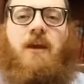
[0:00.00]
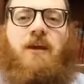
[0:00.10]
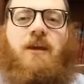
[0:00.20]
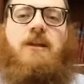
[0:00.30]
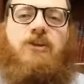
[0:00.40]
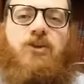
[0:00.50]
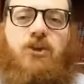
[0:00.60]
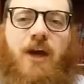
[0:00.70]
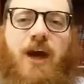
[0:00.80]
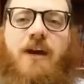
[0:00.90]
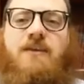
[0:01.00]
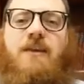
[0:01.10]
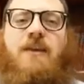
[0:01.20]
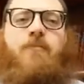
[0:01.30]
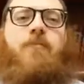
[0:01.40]
Yiddishkeit
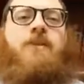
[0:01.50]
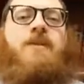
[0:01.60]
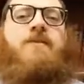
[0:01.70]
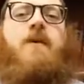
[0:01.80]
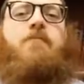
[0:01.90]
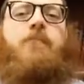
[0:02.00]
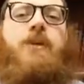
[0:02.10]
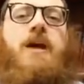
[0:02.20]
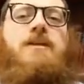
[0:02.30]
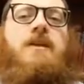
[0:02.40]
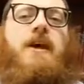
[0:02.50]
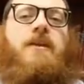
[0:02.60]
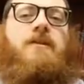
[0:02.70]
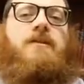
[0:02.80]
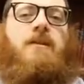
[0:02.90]
and the deep place,
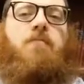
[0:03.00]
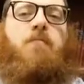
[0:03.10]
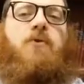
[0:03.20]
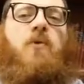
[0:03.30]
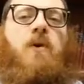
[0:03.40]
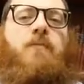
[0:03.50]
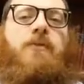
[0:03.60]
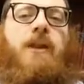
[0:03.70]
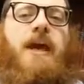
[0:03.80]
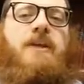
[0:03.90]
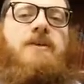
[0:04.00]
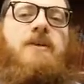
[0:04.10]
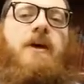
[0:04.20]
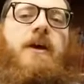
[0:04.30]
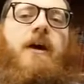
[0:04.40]
the deep pure
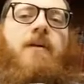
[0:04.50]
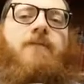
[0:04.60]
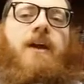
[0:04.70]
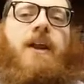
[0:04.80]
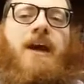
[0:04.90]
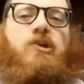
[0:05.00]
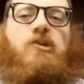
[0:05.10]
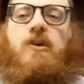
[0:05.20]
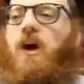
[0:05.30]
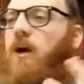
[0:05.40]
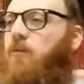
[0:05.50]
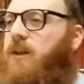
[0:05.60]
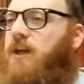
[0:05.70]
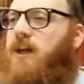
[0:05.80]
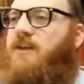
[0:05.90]
place of connection to God
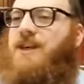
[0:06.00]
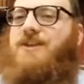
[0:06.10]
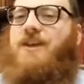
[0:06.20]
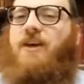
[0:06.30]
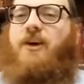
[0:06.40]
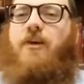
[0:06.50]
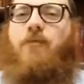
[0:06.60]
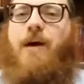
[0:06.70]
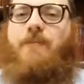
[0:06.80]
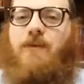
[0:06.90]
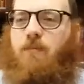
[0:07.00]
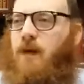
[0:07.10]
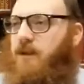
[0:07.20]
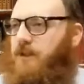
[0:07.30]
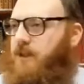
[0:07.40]
within us is not corrupted
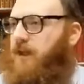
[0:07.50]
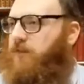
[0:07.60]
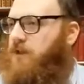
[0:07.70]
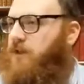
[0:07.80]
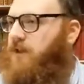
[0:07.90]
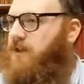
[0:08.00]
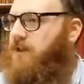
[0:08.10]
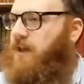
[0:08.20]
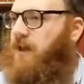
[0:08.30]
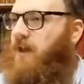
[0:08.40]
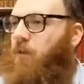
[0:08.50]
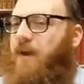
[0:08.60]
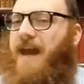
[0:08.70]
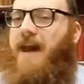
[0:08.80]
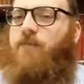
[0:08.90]
by this selfishness.
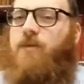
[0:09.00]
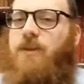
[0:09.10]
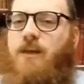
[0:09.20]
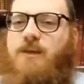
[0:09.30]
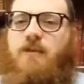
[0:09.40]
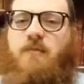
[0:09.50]
We have within us a